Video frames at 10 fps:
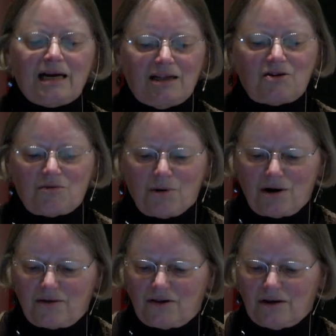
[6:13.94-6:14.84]
and this is
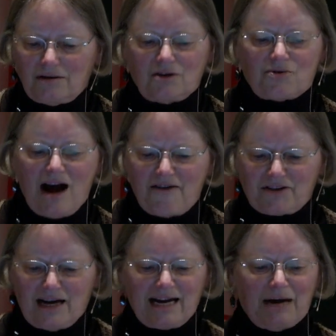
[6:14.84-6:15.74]
part of the draft.
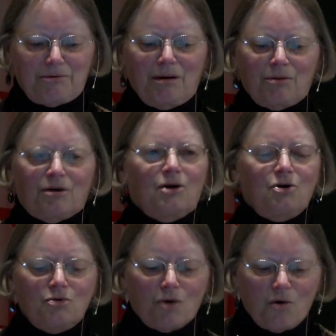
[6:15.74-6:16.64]
And I can't remember
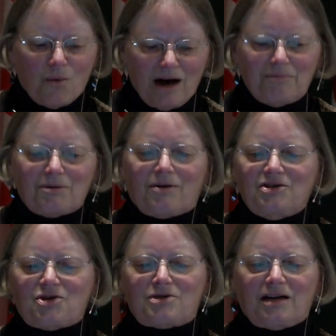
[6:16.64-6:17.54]
who wrote what, so I
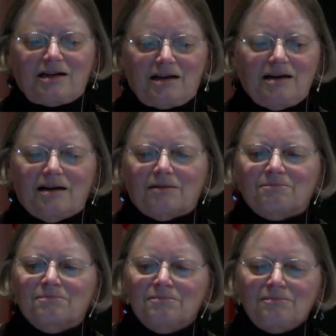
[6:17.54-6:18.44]
just stuck it in here.
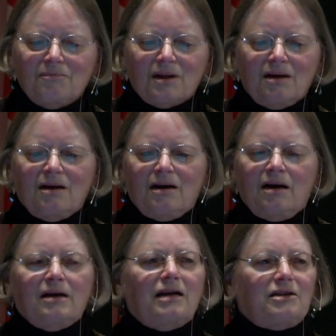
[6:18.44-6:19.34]

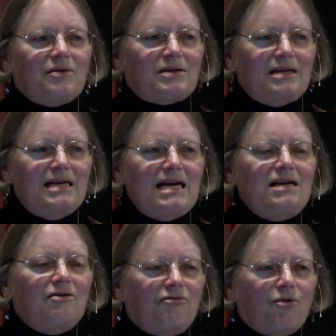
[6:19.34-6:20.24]
That there is a
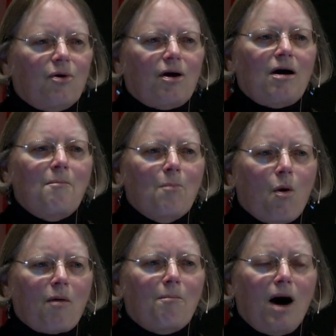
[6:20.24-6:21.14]
need for
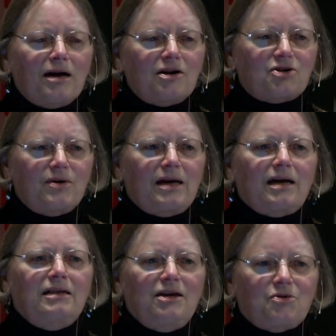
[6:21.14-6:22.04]
more monitoring
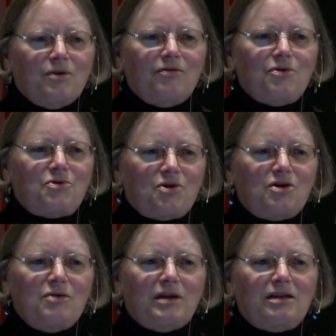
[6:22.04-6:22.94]
in these rivers to
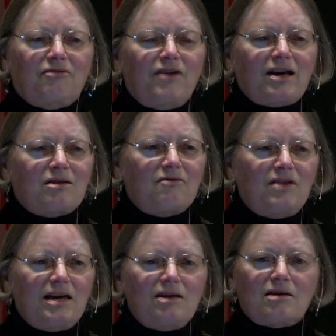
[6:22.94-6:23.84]
see what the effects of
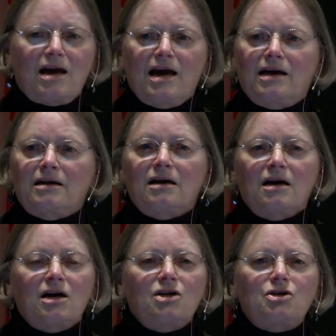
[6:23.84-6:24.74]
these, and
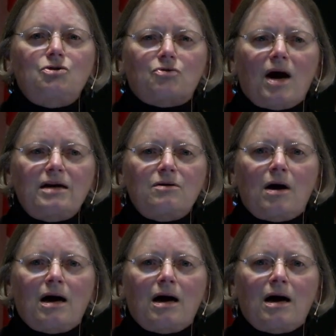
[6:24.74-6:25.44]
to try to